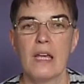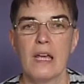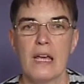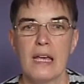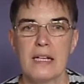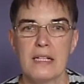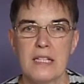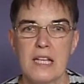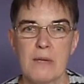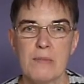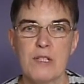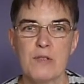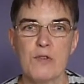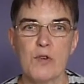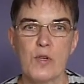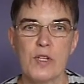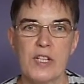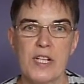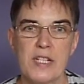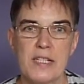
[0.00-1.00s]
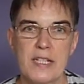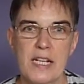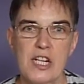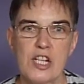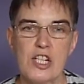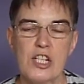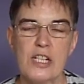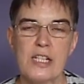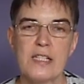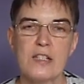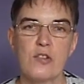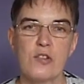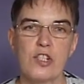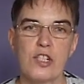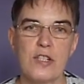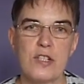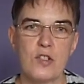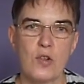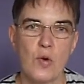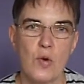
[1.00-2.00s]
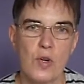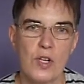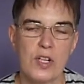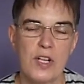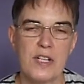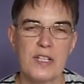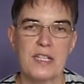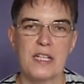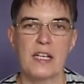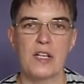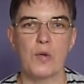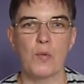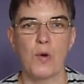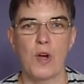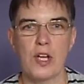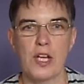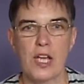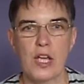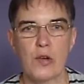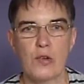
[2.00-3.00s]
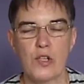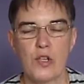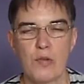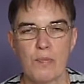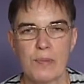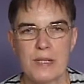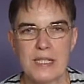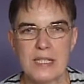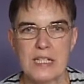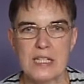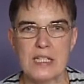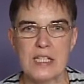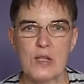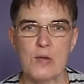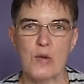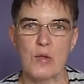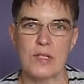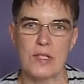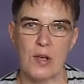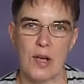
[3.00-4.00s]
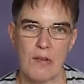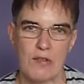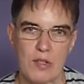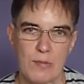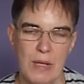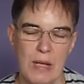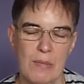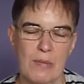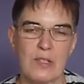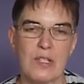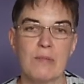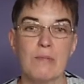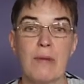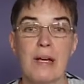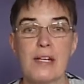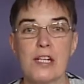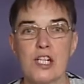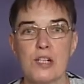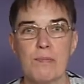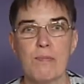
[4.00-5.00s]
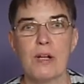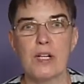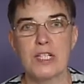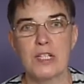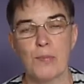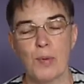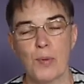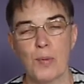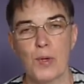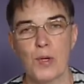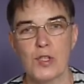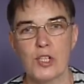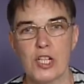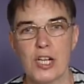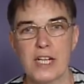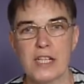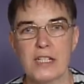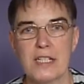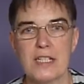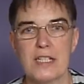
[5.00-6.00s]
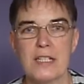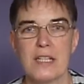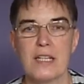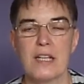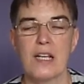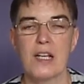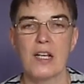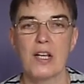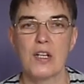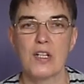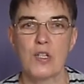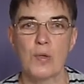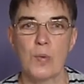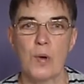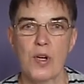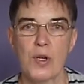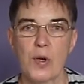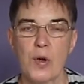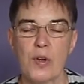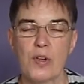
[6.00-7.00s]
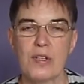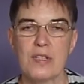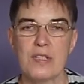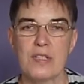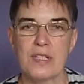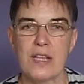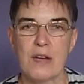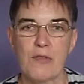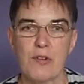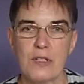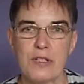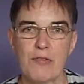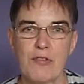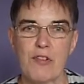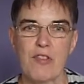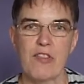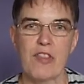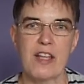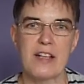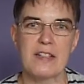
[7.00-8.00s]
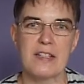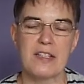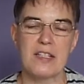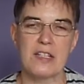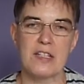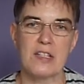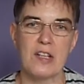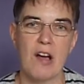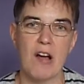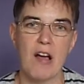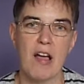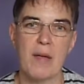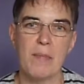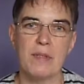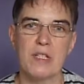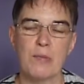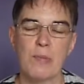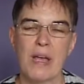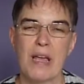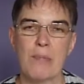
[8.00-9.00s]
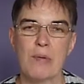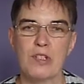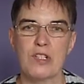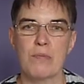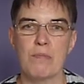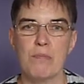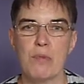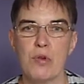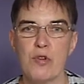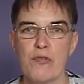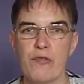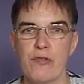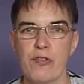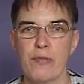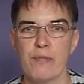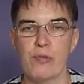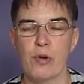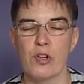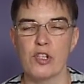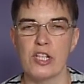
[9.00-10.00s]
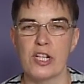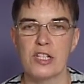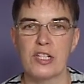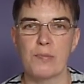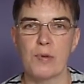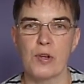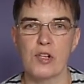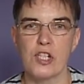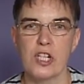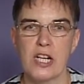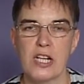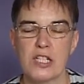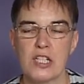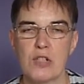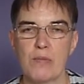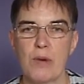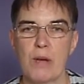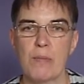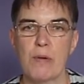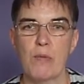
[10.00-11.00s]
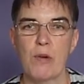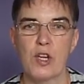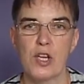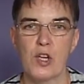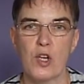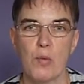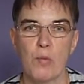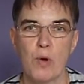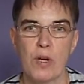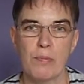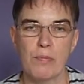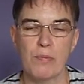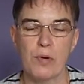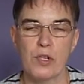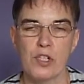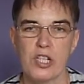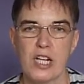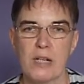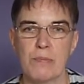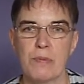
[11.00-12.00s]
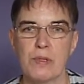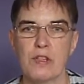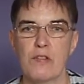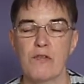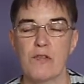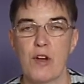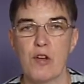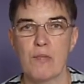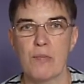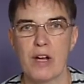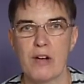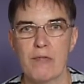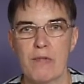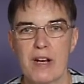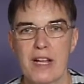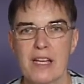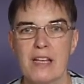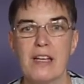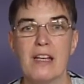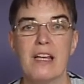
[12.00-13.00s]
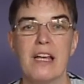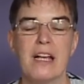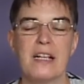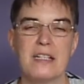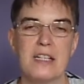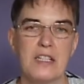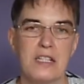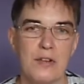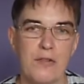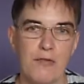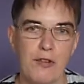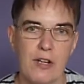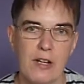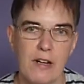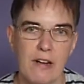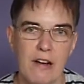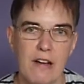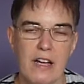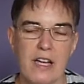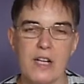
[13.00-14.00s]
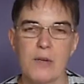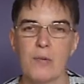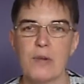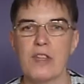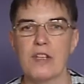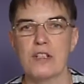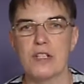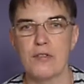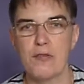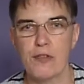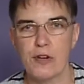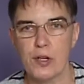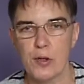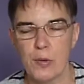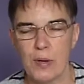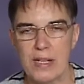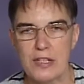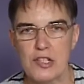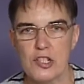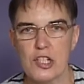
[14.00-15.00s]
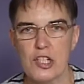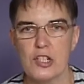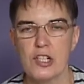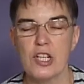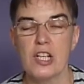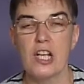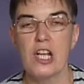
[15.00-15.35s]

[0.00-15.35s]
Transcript: In terms of organization, it's not just organizing and working on your business. You also have to be able to manage multiple projects, to work on several different things at a time, to be able to move from project to project. You might be working on one project, but the phone might ring. It's a different client with a different question.